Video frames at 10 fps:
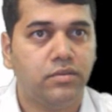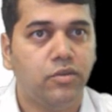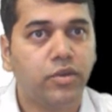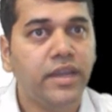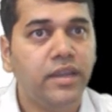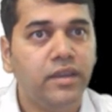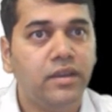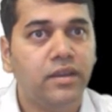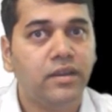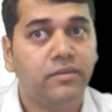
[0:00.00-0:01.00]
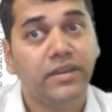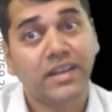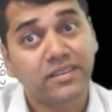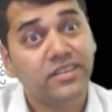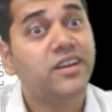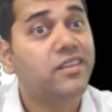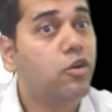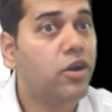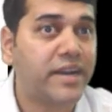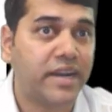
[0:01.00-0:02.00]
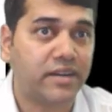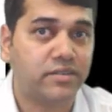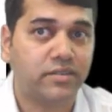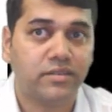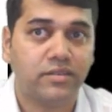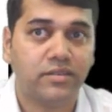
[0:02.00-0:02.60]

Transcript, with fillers: okay, we consider the contracts.